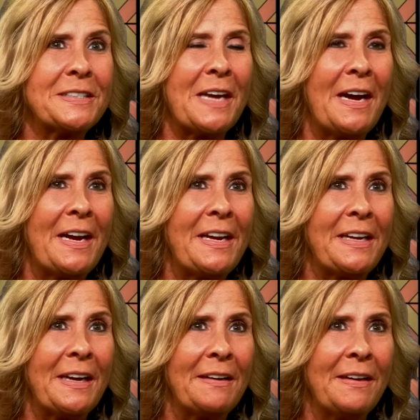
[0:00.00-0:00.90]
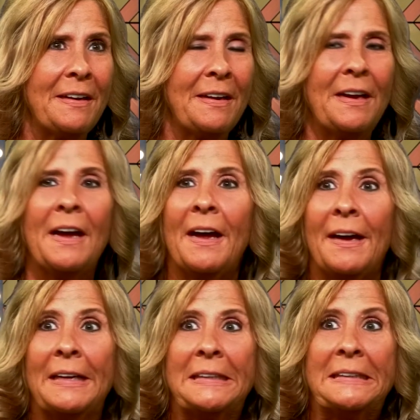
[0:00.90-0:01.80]
I
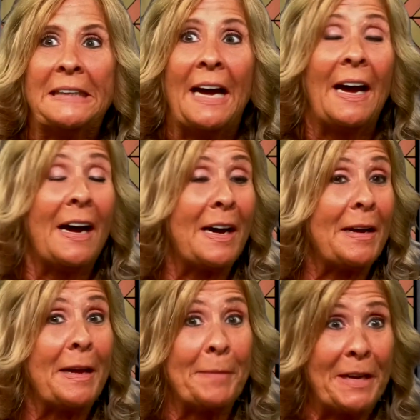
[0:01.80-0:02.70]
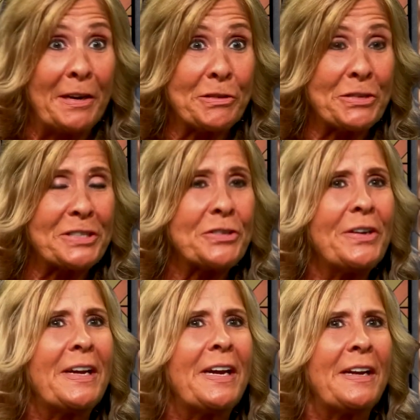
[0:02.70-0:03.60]
uh, am a hairdresser
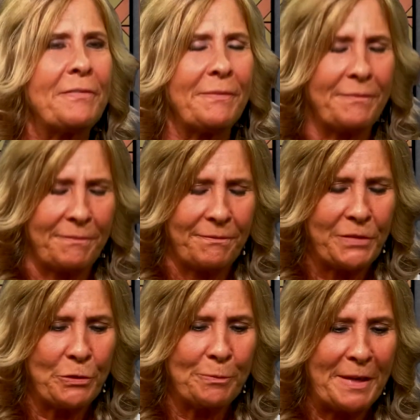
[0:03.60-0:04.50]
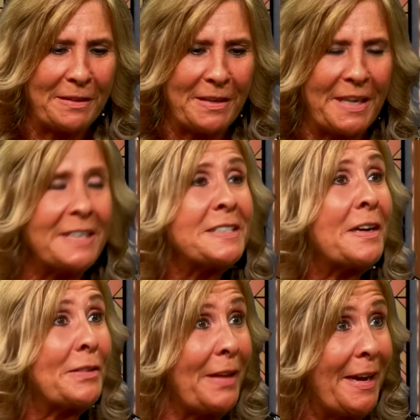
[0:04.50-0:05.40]
and a few of my clients
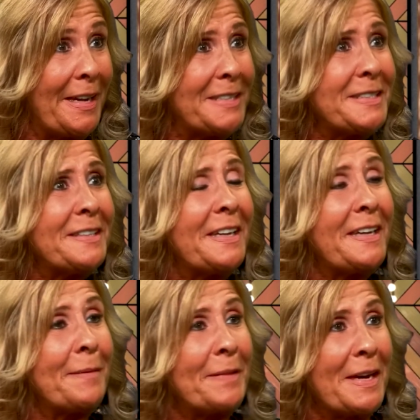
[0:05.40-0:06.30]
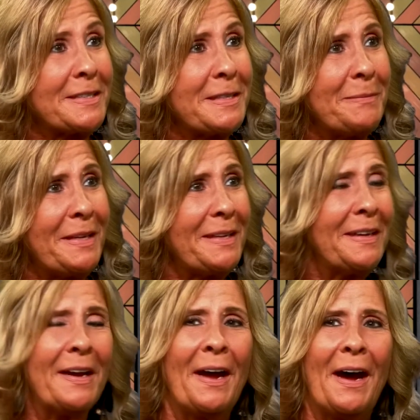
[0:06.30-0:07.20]
are lions and they kept asking me,
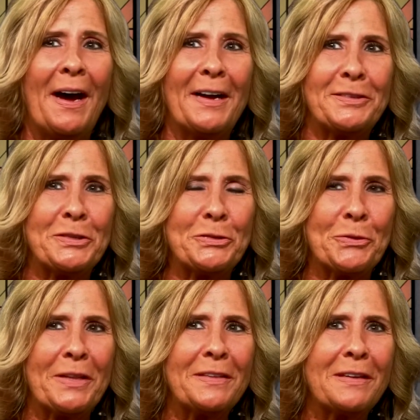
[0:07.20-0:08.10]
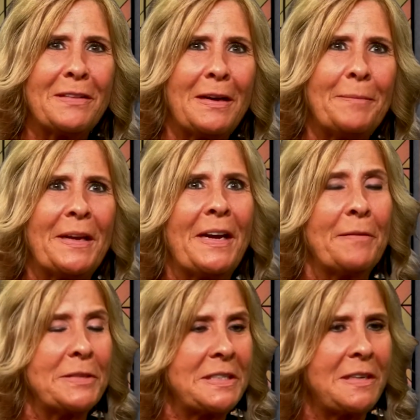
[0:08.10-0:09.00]
uh, to join the club, and I
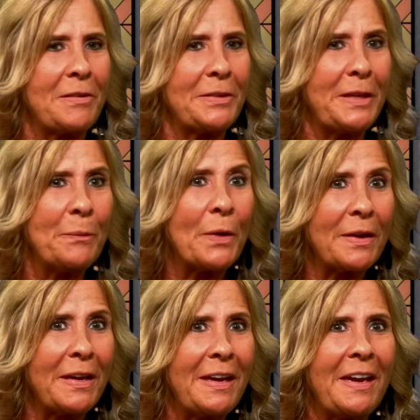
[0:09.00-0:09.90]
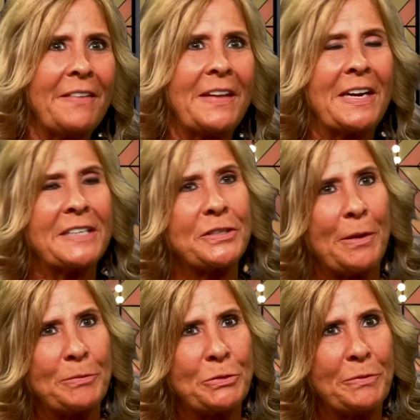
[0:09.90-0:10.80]
was currently working, and then I
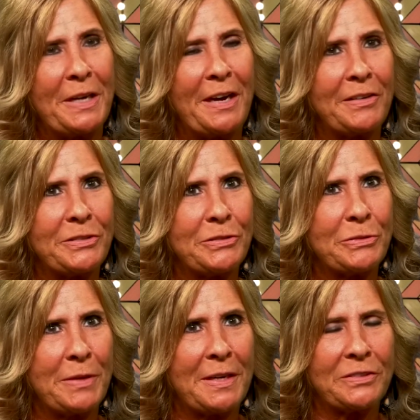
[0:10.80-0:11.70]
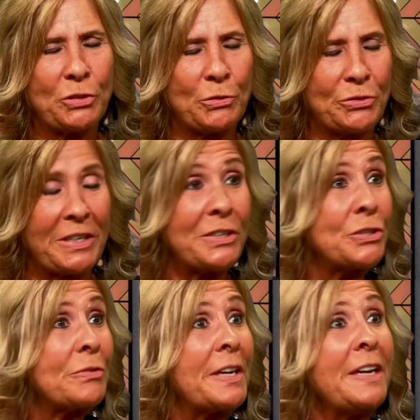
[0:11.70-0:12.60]
stopped doing hair due to a shoulder
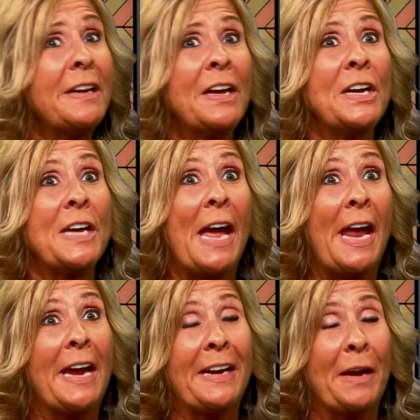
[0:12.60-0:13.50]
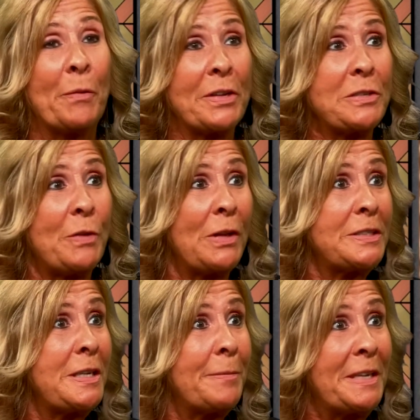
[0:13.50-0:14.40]
injury, and I wanted to
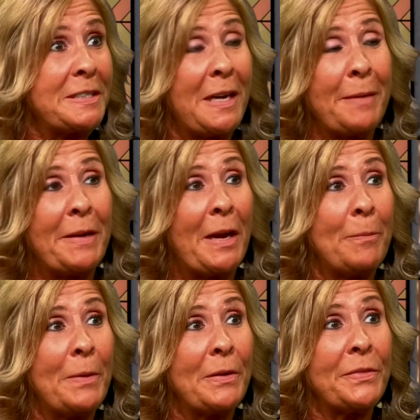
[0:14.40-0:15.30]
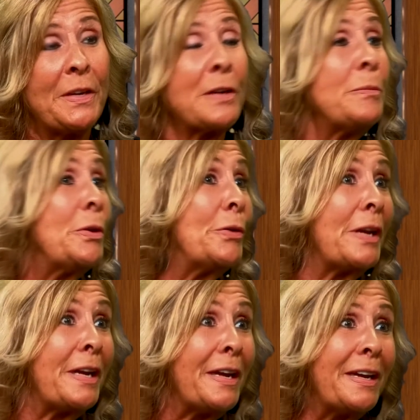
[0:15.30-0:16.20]
volunteer my time and help out the
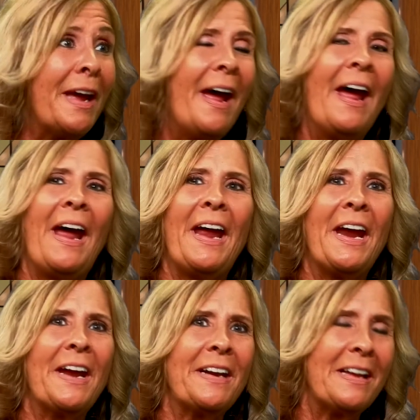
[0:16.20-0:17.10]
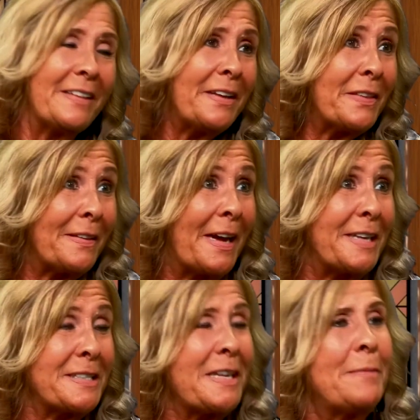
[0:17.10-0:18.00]
community. And I like the
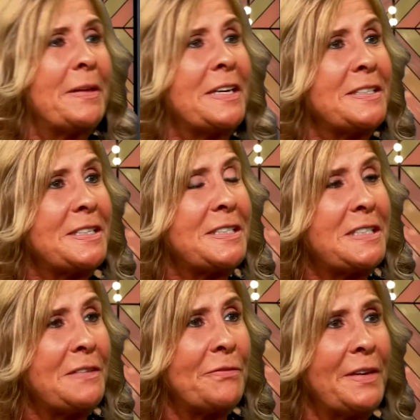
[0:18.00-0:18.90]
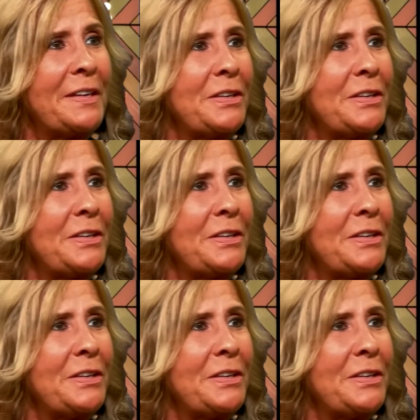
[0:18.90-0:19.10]
Lions Club because it's different.